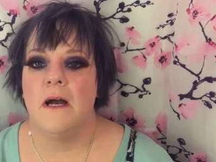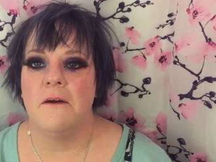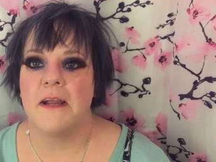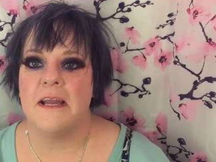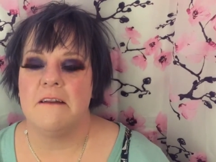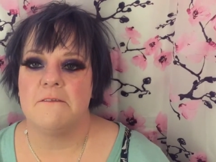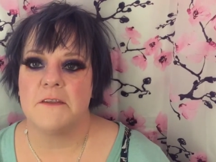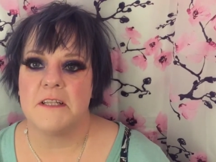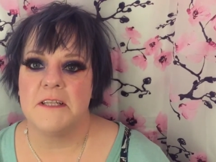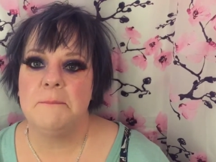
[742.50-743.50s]
Okay, and for
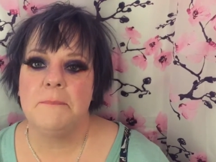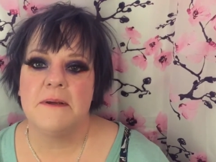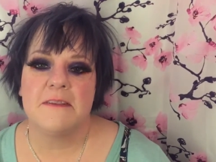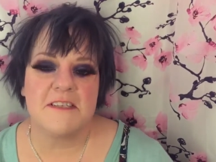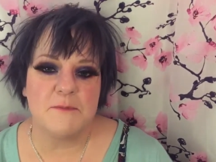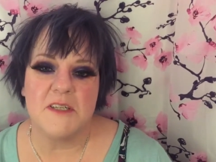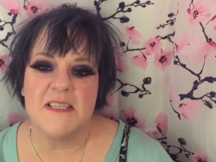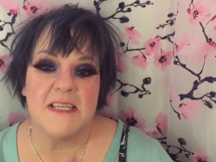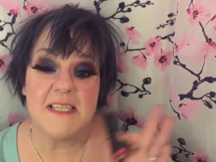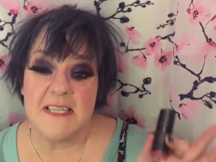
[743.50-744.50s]
the lip this morning
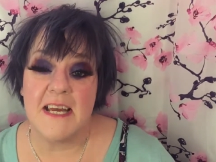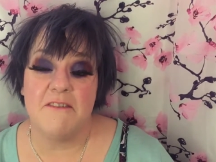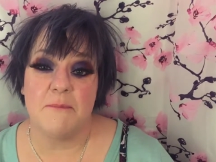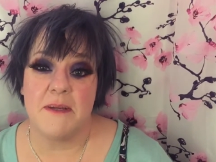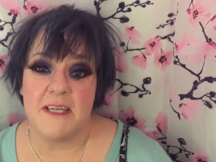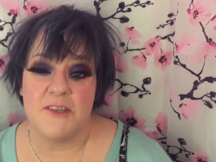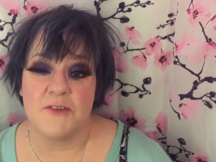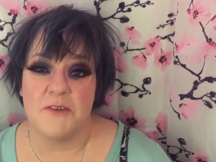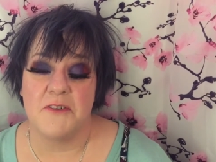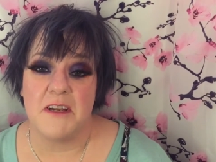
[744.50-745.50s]
that I didn't have on my
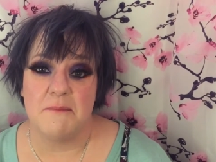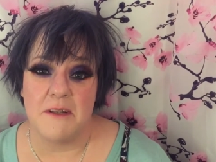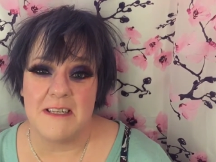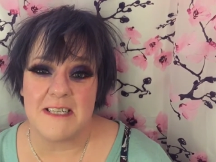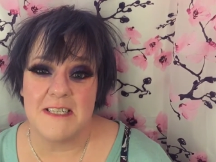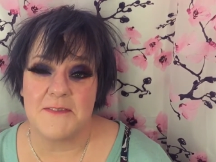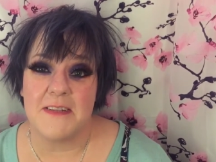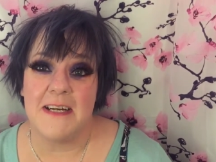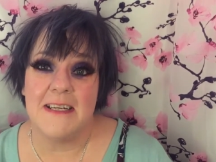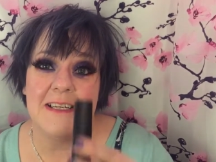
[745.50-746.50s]
intro, and I apologize for
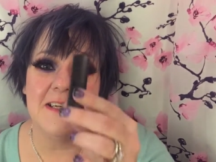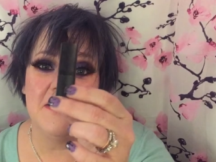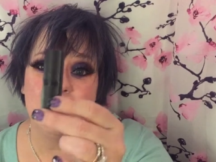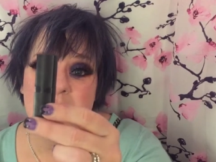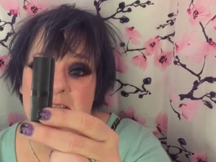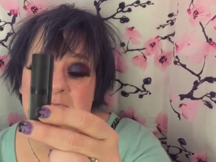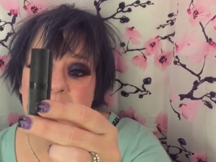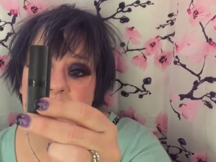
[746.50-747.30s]
that, was the